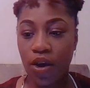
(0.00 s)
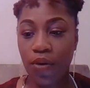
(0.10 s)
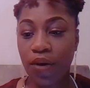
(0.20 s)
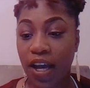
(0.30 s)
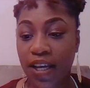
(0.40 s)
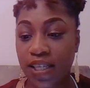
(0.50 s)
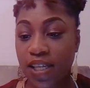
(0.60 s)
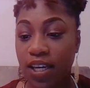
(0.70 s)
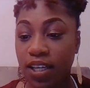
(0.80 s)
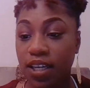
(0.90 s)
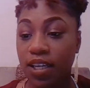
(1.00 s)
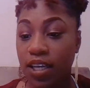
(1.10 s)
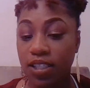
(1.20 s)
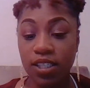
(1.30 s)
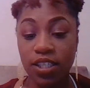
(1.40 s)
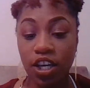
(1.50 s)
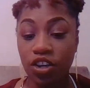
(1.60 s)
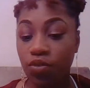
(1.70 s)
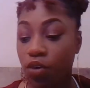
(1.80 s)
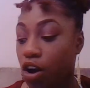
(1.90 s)
Well, I guess I didn't need to tell
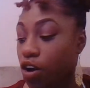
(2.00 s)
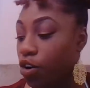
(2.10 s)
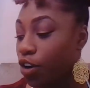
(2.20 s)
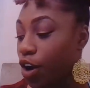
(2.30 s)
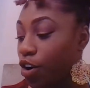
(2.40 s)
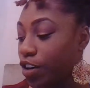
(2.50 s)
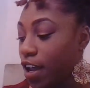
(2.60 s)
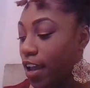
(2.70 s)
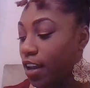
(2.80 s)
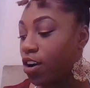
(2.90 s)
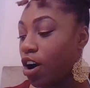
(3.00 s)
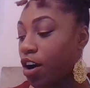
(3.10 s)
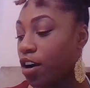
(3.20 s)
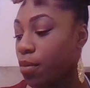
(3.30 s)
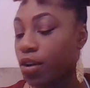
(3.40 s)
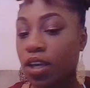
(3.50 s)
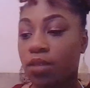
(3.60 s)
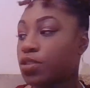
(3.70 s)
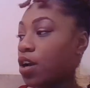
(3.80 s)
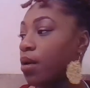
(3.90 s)
you all to hold on. I had a call coming in.
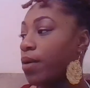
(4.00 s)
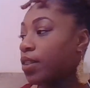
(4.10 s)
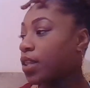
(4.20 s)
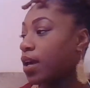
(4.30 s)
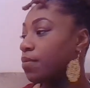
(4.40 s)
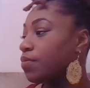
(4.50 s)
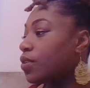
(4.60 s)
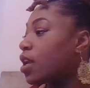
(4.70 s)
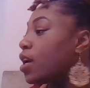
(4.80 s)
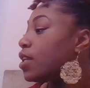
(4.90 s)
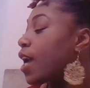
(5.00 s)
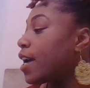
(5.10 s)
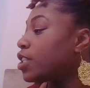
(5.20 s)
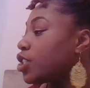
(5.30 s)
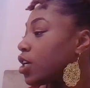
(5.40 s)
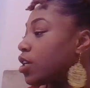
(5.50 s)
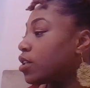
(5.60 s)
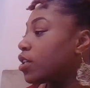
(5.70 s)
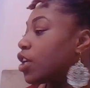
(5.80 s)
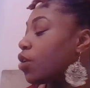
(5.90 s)
I'm sorry about that. Deja,
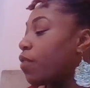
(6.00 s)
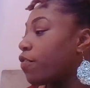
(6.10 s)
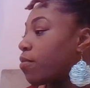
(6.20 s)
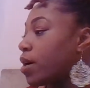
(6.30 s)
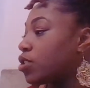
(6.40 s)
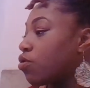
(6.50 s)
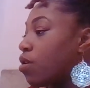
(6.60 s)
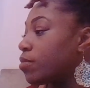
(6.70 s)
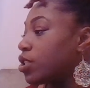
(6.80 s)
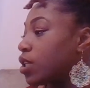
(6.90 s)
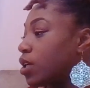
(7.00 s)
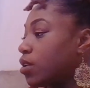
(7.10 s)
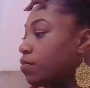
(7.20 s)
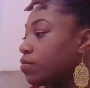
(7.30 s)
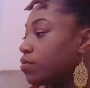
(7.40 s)
get away from my sewing machine.